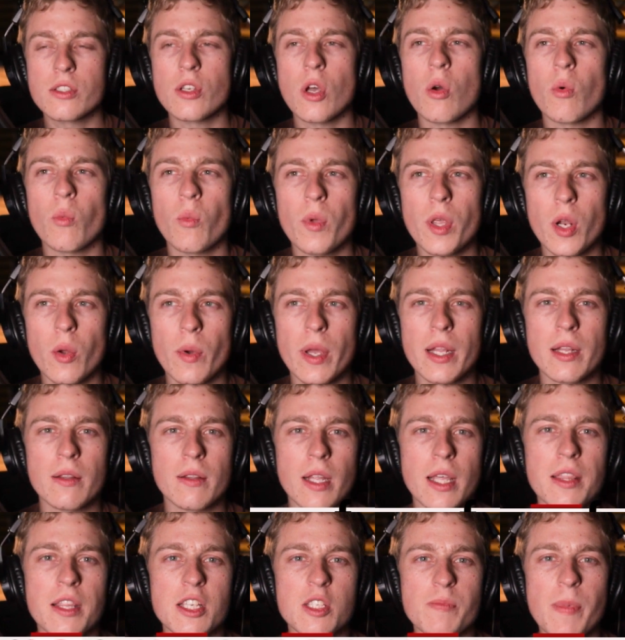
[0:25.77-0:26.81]
So, in
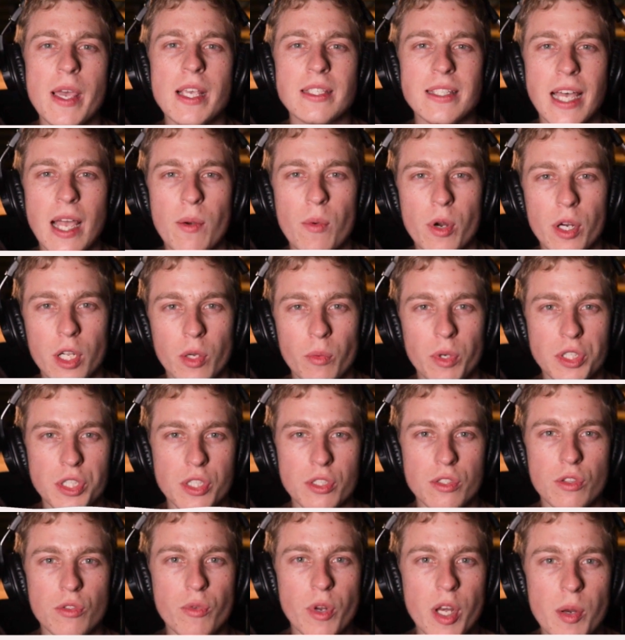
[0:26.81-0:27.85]
the space I work in, which
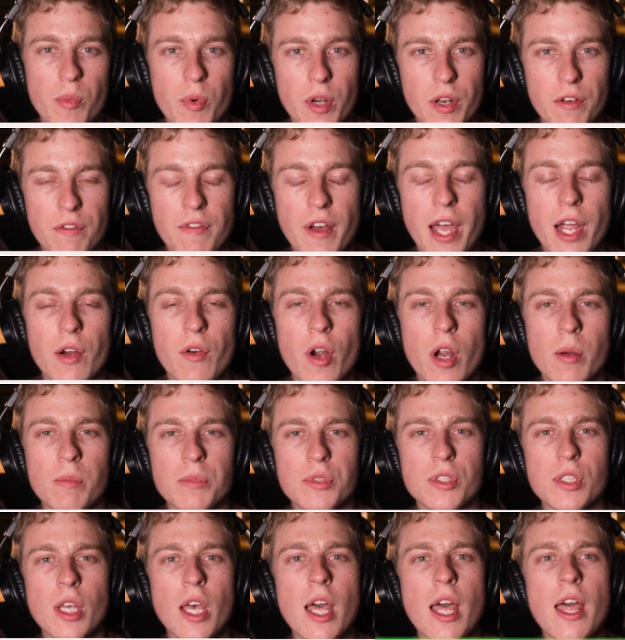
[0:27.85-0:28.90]
is 3D printed
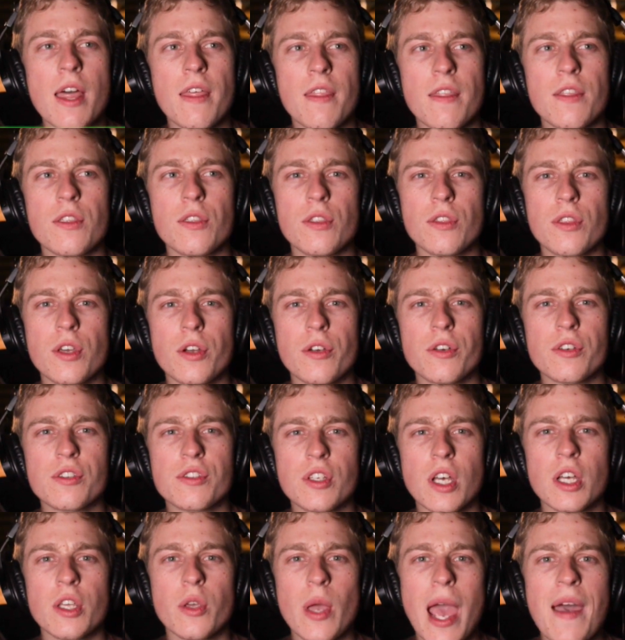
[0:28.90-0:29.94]
firearms,
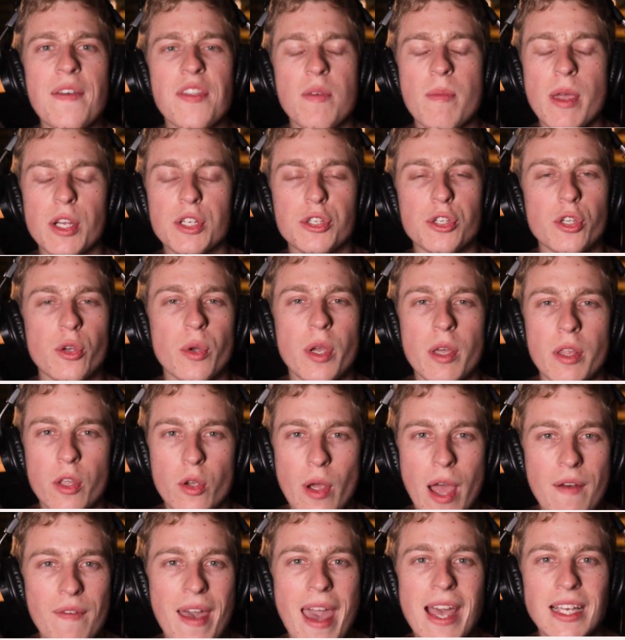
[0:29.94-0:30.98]
you have to make sure you
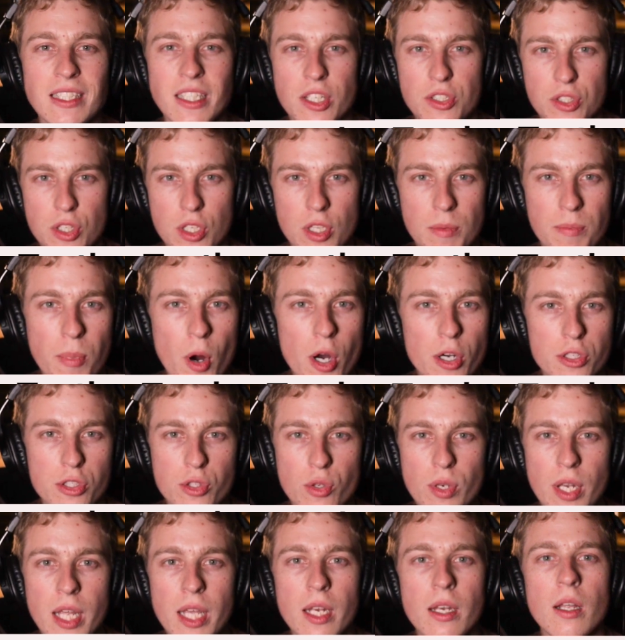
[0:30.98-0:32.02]
have access to the parts
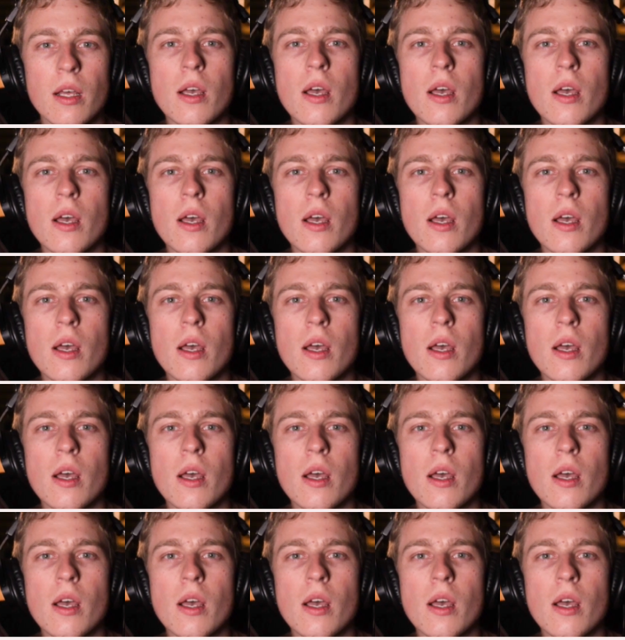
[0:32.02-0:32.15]
you need.